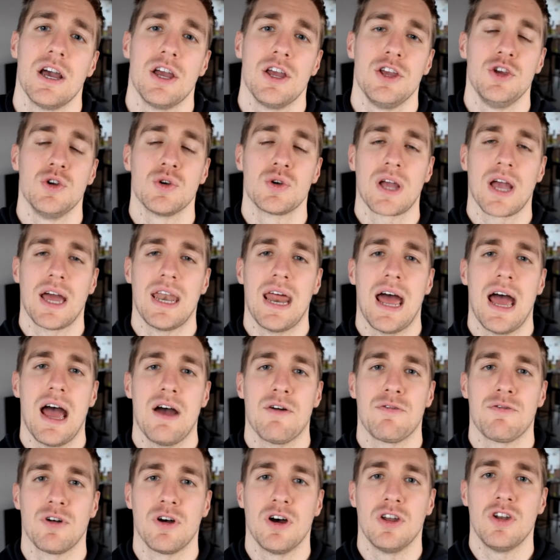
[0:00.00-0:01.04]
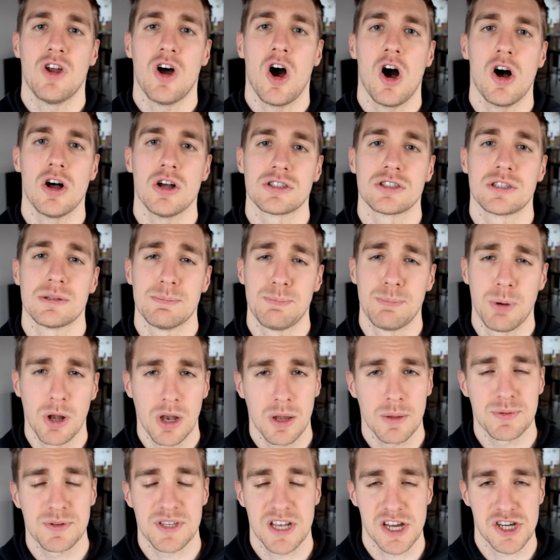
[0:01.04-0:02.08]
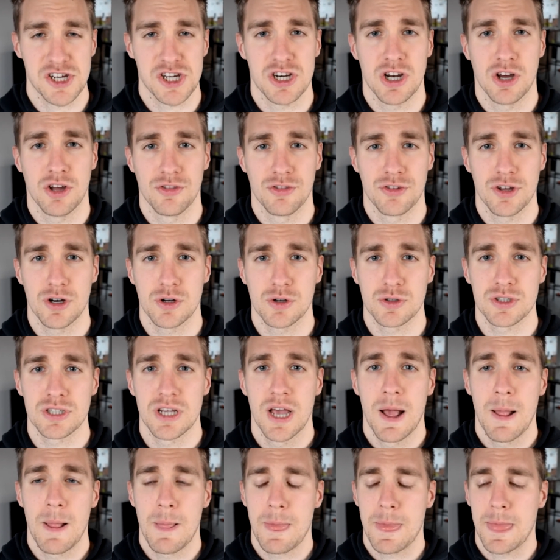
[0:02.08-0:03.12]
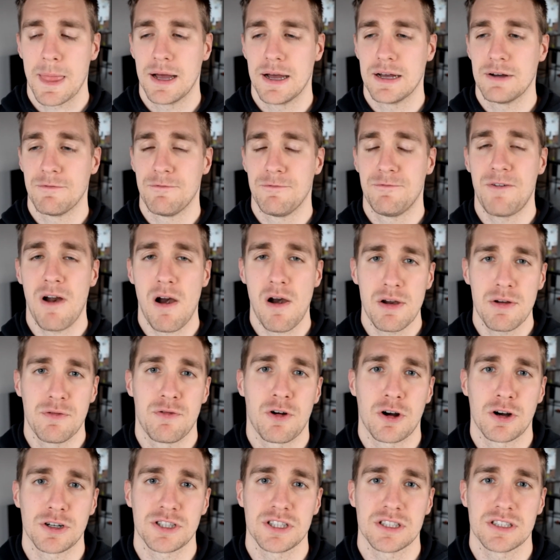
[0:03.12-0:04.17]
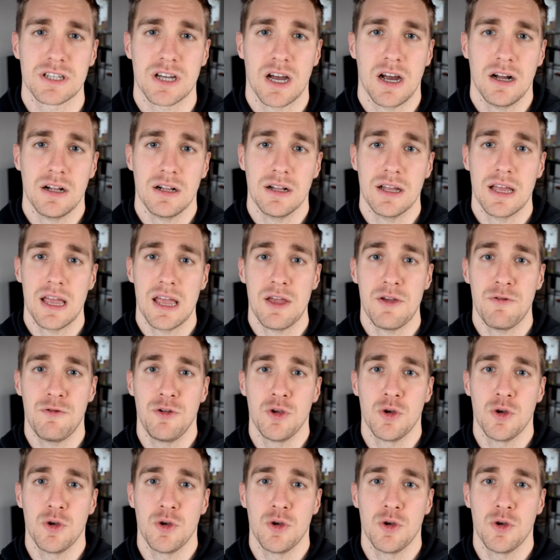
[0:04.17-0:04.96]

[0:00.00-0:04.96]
You can have an awesome pull-up session on those. Very versatile. If